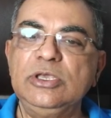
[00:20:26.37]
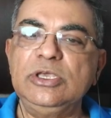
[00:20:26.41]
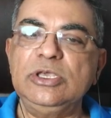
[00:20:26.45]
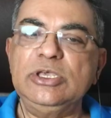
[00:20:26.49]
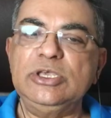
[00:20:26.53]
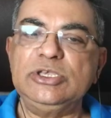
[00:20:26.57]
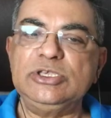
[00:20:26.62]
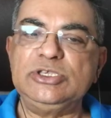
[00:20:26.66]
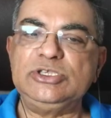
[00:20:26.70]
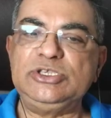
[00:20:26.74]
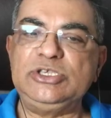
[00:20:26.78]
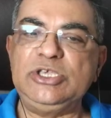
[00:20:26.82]

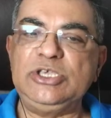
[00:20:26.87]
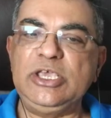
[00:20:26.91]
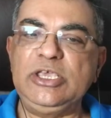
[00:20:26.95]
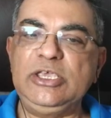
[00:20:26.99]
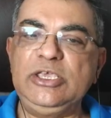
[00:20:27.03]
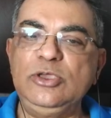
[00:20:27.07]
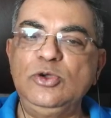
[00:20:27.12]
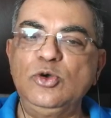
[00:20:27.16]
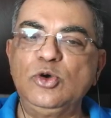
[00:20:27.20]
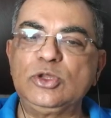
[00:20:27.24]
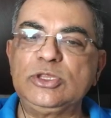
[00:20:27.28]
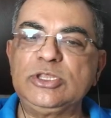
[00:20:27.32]

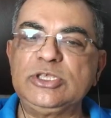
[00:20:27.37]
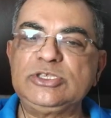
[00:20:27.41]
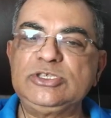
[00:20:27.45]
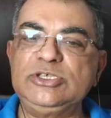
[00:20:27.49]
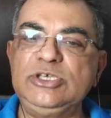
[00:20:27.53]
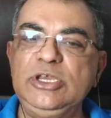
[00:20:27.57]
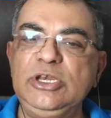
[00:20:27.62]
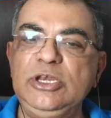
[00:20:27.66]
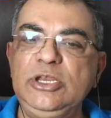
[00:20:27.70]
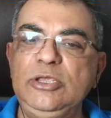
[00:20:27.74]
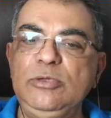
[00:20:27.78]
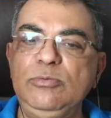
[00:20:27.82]
Secure the
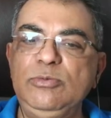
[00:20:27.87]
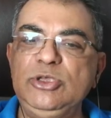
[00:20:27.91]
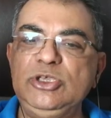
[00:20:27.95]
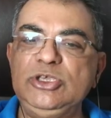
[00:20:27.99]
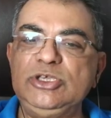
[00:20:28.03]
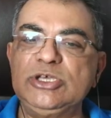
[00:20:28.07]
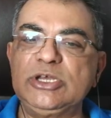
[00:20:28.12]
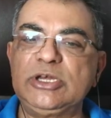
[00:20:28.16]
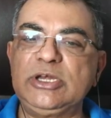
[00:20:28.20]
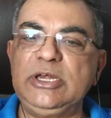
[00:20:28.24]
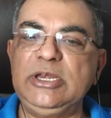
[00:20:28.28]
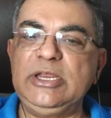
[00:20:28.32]
scene,
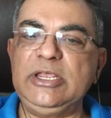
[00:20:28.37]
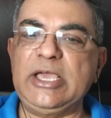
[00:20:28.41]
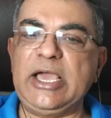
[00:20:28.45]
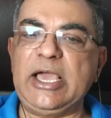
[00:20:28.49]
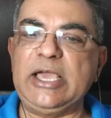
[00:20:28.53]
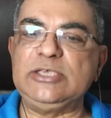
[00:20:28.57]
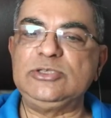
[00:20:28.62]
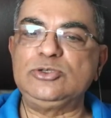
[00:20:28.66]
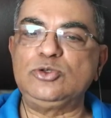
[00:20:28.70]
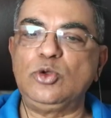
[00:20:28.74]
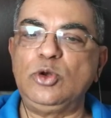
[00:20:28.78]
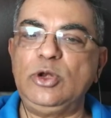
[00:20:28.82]
immediately
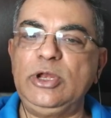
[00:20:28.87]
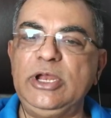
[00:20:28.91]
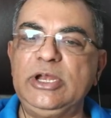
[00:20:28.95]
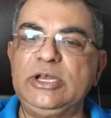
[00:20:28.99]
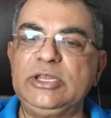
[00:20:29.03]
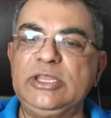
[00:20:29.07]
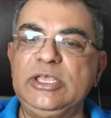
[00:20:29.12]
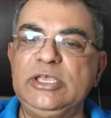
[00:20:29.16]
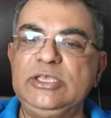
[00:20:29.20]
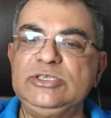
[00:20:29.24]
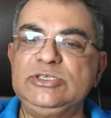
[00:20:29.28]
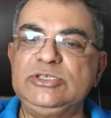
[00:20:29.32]
isolate
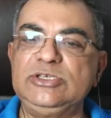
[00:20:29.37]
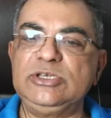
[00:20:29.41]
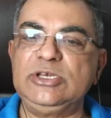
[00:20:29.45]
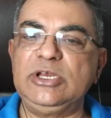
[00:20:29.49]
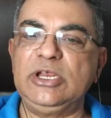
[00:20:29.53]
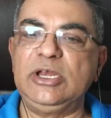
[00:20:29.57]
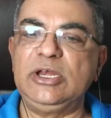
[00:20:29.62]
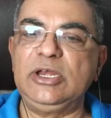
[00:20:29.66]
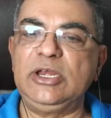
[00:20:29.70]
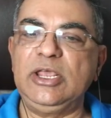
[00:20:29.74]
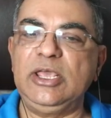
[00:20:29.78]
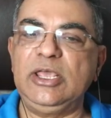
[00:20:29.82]
the
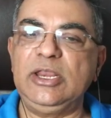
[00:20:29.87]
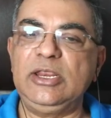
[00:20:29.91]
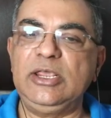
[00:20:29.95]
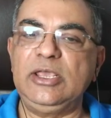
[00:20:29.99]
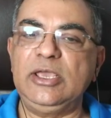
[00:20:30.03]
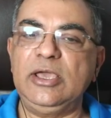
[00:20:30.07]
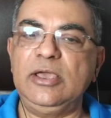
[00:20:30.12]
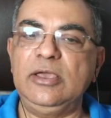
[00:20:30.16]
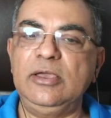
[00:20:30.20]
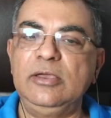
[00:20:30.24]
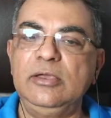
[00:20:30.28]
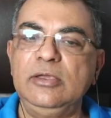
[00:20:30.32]
incident
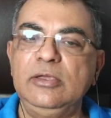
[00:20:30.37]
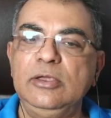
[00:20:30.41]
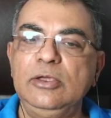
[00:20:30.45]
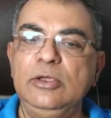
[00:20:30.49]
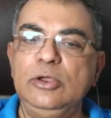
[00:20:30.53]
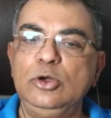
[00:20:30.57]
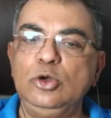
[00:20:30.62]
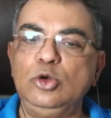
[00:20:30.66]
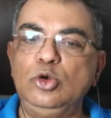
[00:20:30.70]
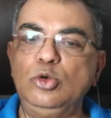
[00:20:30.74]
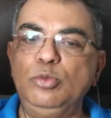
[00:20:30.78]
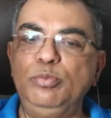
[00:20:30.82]
area
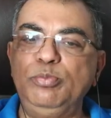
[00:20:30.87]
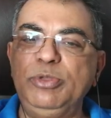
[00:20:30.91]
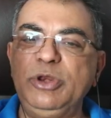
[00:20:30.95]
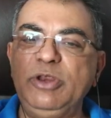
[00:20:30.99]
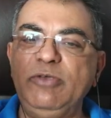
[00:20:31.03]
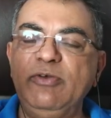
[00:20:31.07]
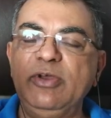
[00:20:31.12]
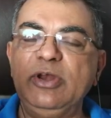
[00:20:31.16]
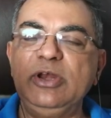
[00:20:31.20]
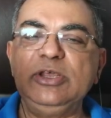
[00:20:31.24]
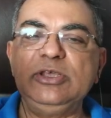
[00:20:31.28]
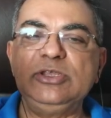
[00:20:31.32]
to
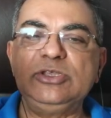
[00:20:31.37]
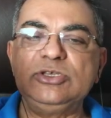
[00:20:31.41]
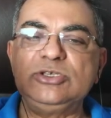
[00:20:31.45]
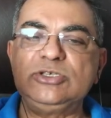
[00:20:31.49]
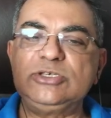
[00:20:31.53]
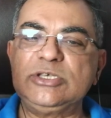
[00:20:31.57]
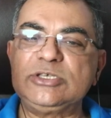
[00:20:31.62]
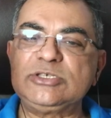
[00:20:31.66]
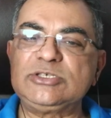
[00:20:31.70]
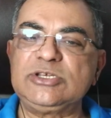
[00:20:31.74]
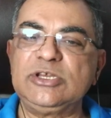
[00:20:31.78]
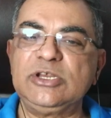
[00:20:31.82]
prevent, is
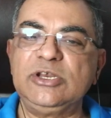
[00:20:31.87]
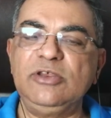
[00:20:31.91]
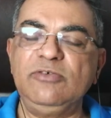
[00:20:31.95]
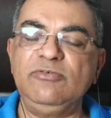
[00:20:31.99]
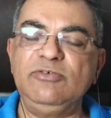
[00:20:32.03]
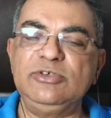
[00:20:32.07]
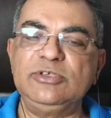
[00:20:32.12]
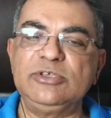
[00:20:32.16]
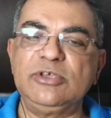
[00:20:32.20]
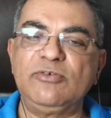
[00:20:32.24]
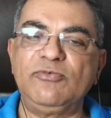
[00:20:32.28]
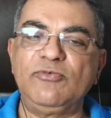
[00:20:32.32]
just a
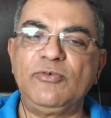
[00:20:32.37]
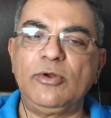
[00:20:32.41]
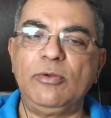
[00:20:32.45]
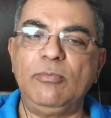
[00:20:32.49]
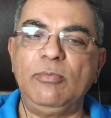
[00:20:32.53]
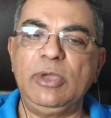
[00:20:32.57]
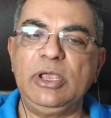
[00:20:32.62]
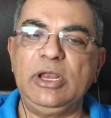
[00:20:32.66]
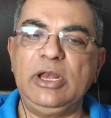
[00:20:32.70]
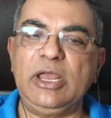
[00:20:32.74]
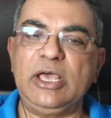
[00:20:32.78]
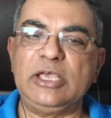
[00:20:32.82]
revision from
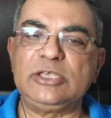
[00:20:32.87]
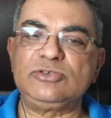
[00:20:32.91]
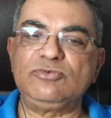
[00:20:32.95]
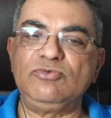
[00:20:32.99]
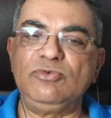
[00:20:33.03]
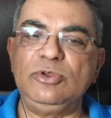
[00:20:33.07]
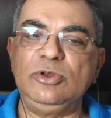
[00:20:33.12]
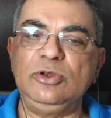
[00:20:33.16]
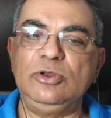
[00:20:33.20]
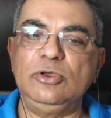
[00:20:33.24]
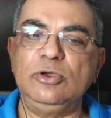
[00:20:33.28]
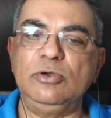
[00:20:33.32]
my last
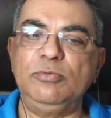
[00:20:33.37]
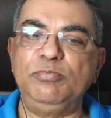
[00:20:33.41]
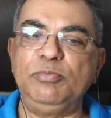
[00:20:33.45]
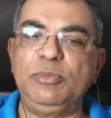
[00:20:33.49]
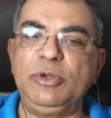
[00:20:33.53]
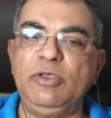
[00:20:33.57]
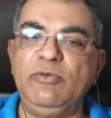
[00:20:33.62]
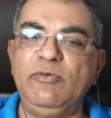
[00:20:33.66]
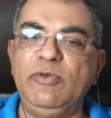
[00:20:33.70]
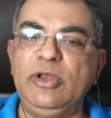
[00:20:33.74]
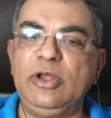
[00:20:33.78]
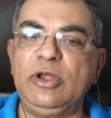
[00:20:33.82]
video,
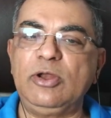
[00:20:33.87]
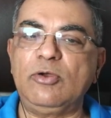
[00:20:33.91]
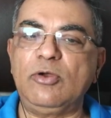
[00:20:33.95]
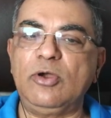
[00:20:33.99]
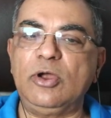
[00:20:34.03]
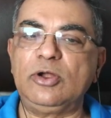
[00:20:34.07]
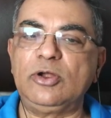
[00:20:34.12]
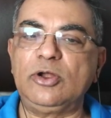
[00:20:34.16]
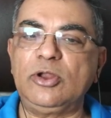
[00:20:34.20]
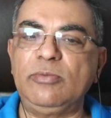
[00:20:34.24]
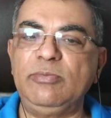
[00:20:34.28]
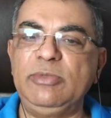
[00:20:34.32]
prevent
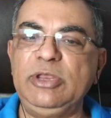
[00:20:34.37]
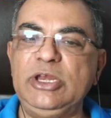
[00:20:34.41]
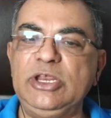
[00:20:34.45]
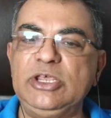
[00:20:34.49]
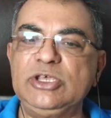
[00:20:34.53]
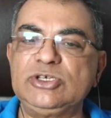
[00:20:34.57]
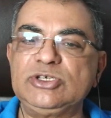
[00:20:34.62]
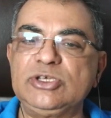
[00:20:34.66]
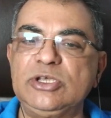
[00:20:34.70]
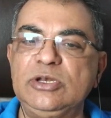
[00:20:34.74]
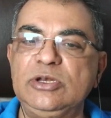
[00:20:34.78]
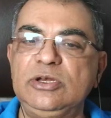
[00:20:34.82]

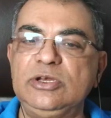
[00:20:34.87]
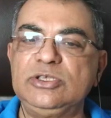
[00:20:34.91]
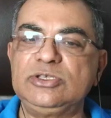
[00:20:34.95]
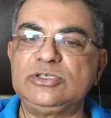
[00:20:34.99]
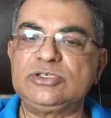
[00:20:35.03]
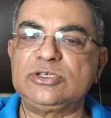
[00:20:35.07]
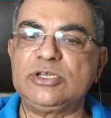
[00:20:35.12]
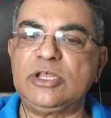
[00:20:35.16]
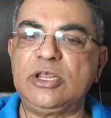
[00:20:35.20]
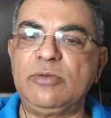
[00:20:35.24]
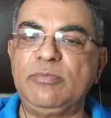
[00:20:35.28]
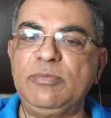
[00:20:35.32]
contamination,
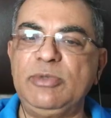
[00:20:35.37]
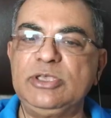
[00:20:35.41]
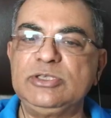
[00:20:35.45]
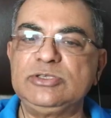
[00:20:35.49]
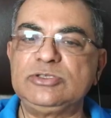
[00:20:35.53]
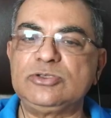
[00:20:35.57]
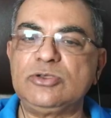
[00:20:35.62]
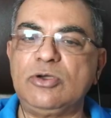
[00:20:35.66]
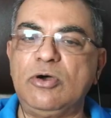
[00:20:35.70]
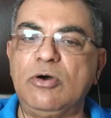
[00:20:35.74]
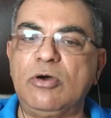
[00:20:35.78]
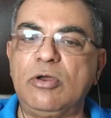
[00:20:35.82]
disturbance
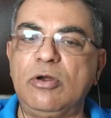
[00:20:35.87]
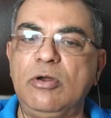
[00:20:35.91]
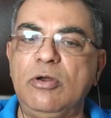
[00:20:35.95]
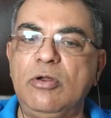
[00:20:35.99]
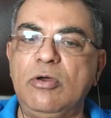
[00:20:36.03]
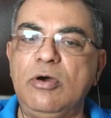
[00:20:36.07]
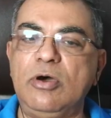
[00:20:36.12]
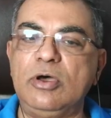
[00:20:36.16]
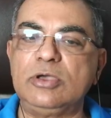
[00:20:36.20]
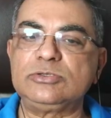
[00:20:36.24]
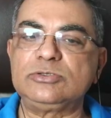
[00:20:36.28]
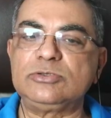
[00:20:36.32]
or
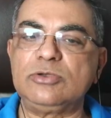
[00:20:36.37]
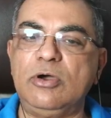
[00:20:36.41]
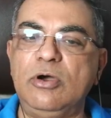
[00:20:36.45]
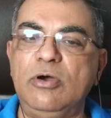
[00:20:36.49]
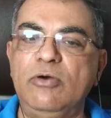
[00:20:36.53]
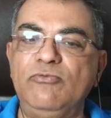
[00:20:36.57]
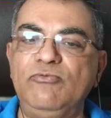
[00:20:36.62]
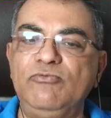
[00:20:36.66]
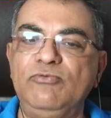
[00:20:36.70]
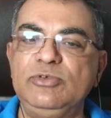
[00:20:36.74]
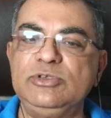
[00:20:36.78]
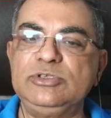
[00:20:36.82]
loss of
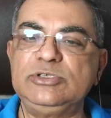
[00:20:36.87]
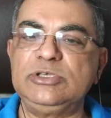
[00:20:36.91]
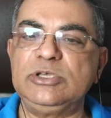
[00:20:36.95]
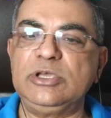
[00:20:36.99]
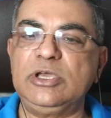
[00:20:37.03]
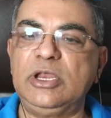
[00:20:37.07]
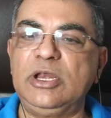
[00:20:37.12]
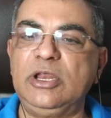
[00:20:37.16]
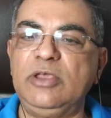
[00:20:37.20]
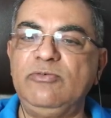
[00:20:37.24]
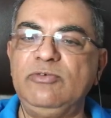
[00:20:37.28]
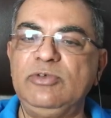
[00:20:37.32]

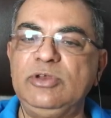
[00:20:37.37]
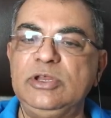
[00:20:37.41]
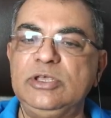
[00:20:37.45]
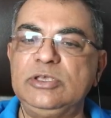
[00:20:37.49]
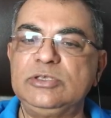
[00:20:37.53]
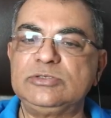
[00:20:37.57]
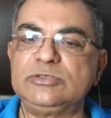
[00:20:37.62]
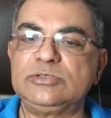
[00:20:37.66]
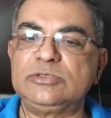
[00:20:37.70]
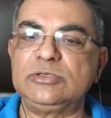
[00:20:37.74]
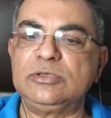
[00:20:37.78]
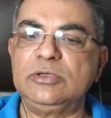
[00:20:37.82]
physical
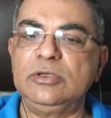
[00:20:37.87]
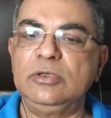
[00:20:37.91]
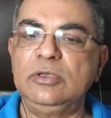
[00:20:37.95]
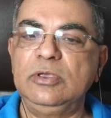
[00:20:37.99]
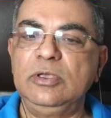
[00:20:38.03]
evidence.